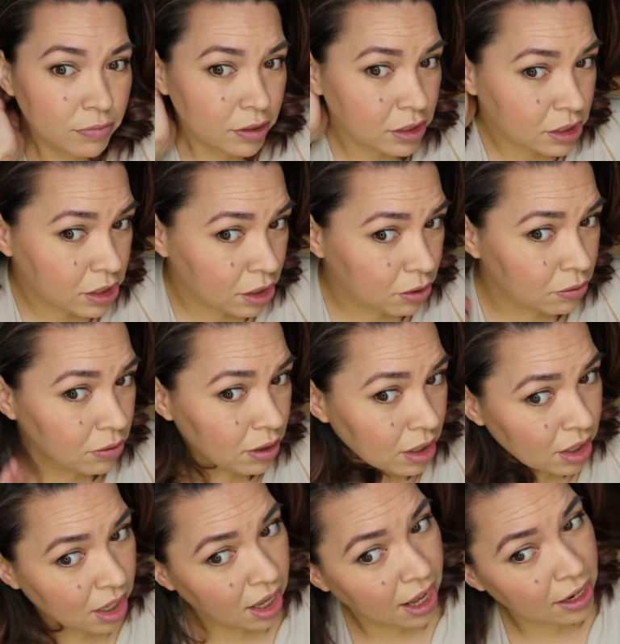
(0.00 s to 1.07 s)
So
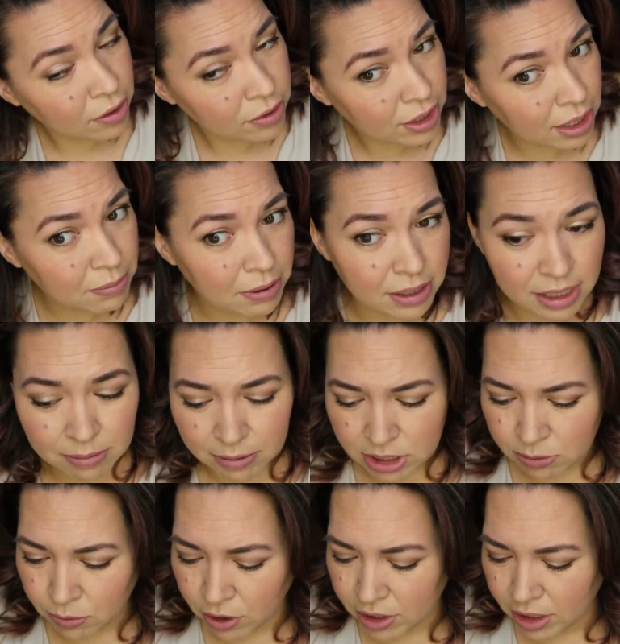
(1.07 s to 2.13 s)
I don't think I'm going to need
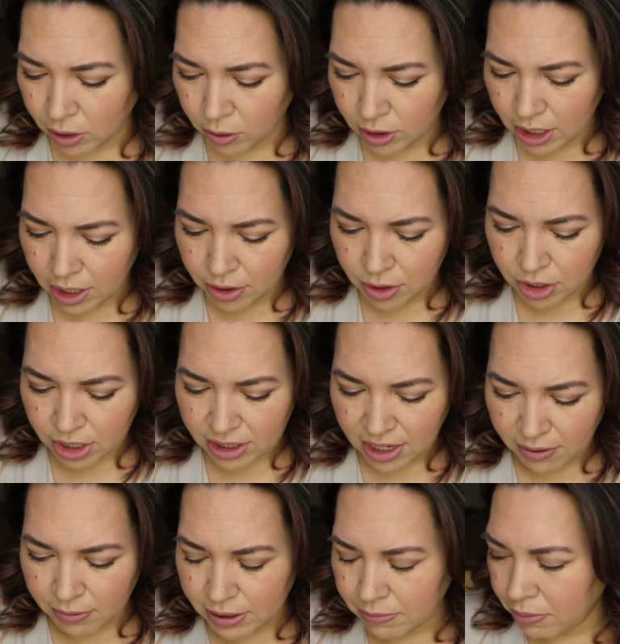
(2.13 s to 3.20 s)
much more. The only other thing that I
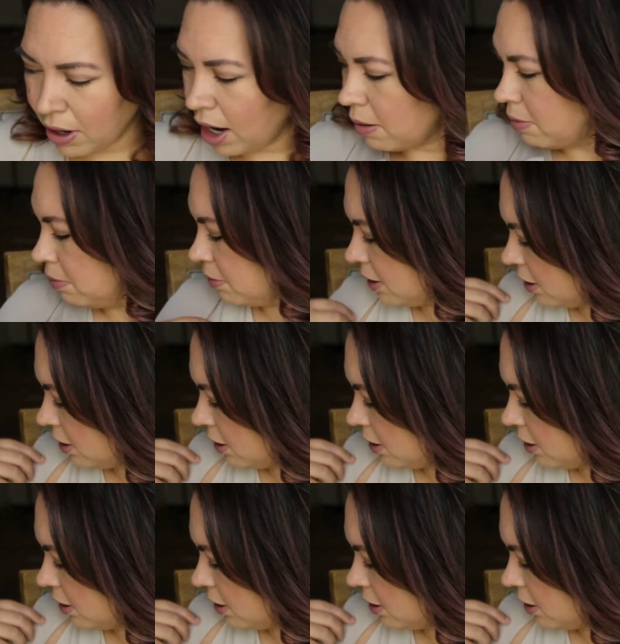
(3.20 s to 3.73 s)
would probably